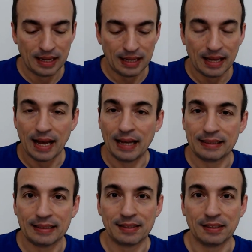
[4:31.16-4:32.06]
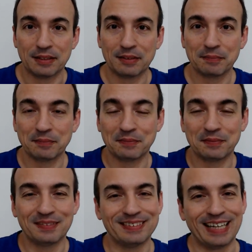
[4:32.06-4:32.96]
And that's it.
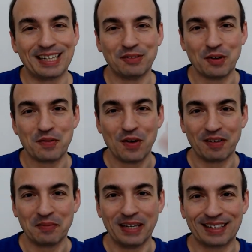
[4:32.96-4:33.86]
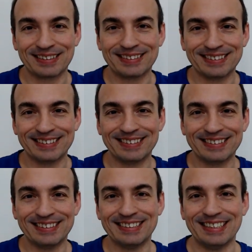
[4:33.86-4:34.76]
Thanks for following me.
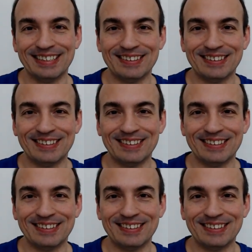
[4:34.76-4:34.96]
See you.